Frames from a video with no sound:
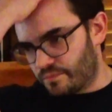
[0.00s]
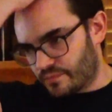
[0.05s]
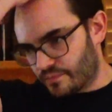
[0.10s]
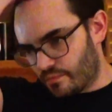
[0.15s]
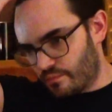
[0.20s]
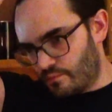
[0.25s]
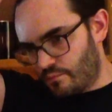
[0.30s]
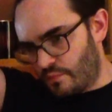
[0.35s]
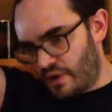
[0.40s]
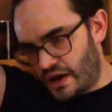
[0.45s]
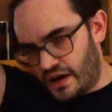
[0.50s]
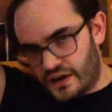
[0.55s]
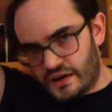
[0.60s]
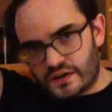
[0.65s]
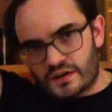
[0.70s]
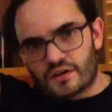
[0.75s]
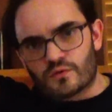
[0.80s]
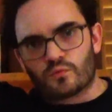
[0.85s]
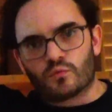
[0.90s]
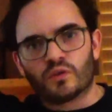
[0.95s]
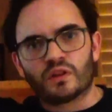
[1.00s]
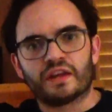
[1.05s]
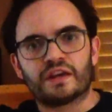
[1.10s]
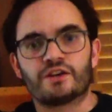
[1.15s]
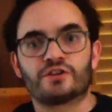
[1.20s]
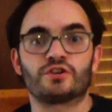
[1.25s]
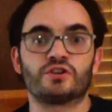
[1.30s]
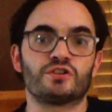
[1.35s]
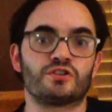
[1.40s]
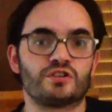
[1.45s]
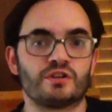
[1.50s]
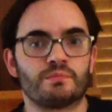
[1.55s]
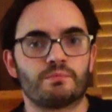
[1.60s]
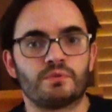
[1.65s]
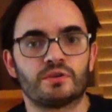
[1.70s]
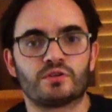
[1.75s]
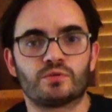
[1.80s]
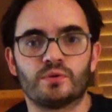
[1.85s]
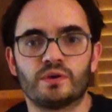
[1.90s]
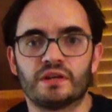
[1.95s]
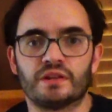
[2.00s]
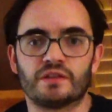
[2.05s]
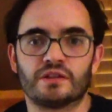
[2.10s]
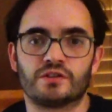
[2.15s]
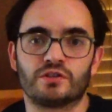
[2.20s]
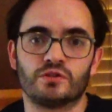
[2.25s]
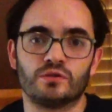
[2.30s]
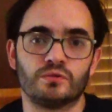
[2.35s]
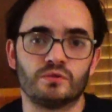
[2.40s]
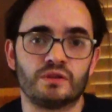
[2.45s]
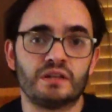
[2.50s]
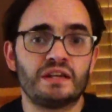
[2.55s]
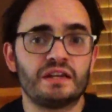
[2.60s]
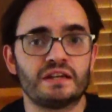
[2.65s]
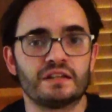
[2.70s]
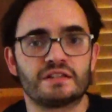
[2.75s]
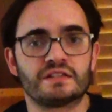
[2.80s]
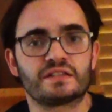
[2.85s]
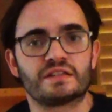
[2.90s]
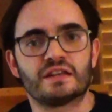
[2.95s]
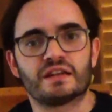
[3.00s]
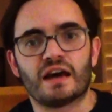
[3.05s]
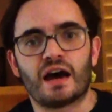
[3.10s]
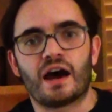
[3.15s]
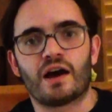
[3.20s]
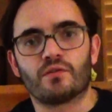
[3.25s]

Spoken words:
main relationship between the two leads that I